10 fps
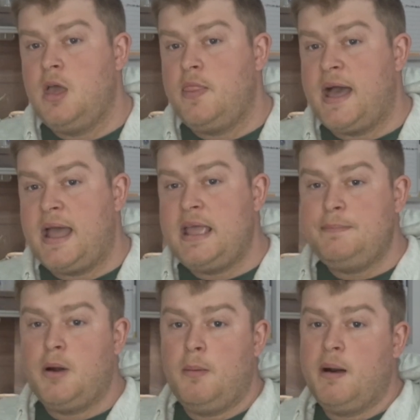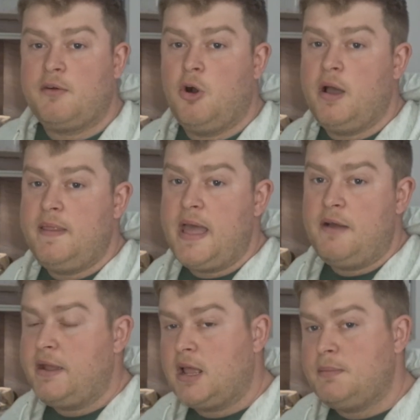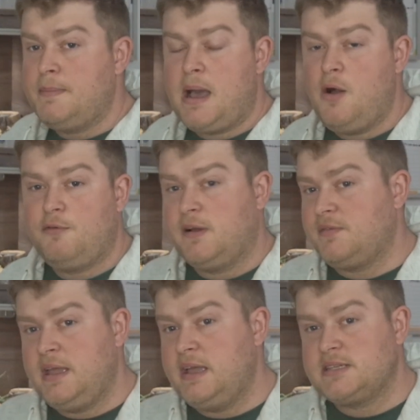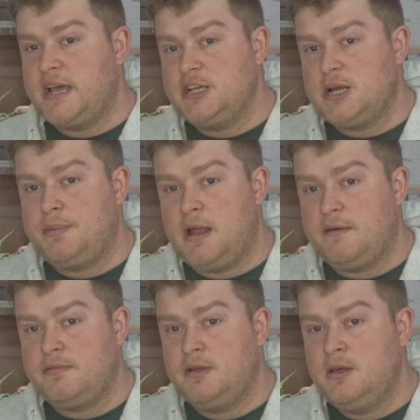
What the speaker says: That heat bulb I've got in there ain't going to be powerful enough to heat this cage up enough.